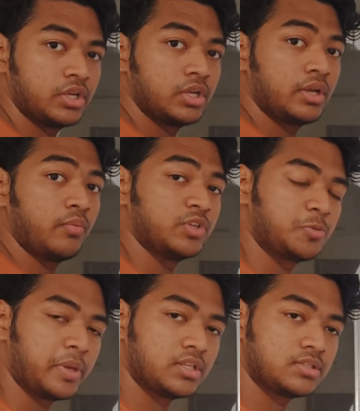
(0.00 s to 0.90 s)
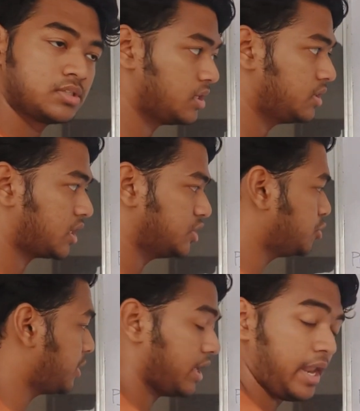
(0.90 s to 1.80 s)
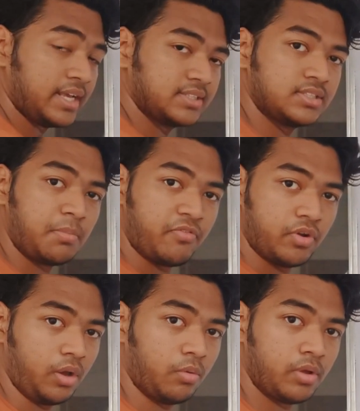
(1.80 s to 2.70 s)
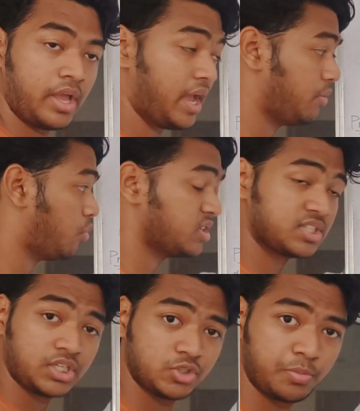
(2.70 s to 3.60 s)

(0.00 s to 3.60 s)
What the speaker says: which means the consumer can access the buffer now. And what does the consumer